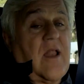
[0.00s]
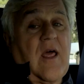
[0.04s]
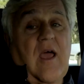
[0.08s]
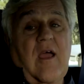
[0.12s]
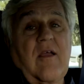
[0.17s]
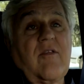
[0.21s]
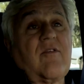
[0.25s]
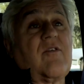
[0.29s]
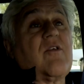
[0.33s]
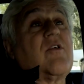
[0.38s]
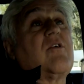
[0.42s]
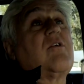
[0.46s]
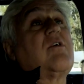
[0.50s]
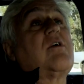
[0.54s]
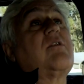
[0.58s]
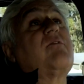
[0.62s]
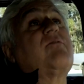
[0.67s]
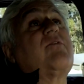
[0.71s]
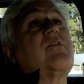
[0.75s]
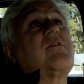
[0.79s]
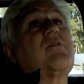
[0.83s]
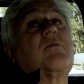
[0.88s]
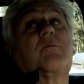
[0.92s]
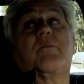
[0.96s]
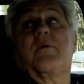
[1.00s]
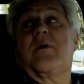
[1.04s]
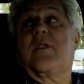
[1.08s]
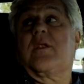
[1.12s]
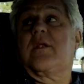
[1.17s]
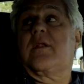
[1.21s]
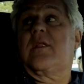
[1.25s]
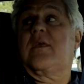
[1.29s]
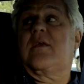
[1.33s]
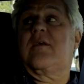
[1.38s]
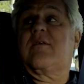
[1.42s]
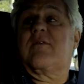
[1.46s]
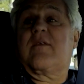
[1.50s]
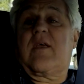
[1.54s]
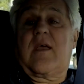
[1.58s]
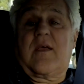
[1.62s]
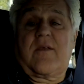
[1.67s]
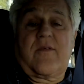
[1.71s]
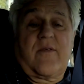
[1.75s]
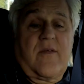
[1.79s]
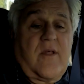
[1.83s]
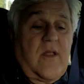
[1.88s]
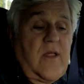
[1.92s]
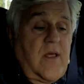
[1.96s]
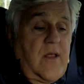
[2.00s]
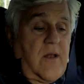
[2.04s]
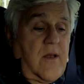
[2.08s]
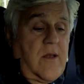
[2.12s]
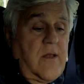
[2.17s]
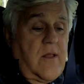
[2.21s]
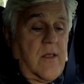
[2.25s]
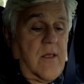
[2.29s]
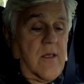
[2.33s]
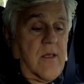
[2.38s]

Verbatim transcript: lines cycle. are good. Visibility is excellent. Uh-huh.